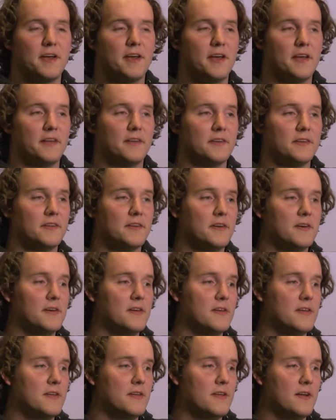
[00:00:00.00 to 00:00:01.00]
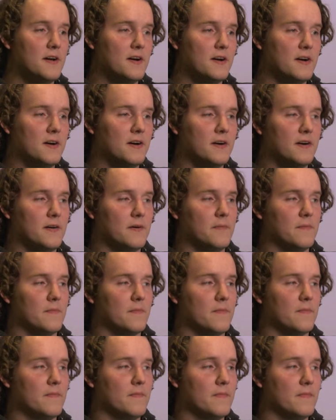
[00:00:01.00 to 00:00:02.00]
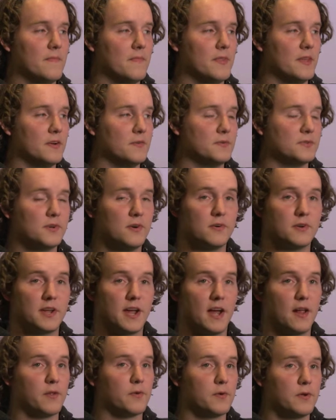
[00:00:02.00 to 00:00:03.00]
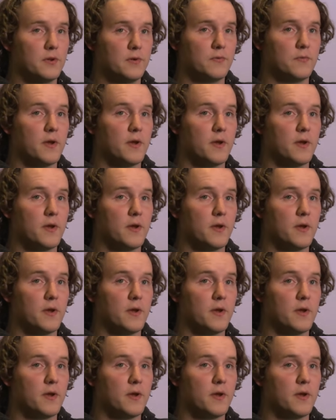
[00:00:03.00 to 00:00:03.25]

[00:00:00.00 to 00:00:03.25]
and that it was all gallery